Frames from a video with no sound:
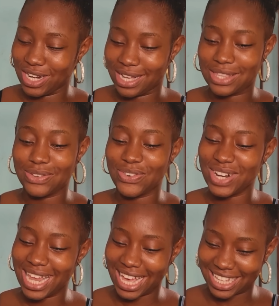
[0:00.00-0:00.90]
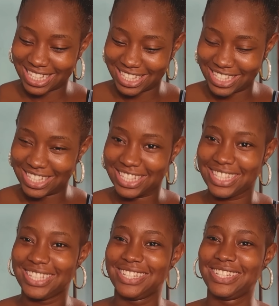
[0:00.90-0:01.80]
yet, so relax. that
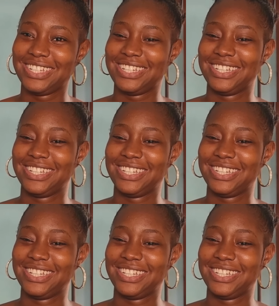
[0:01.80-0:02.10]
I tell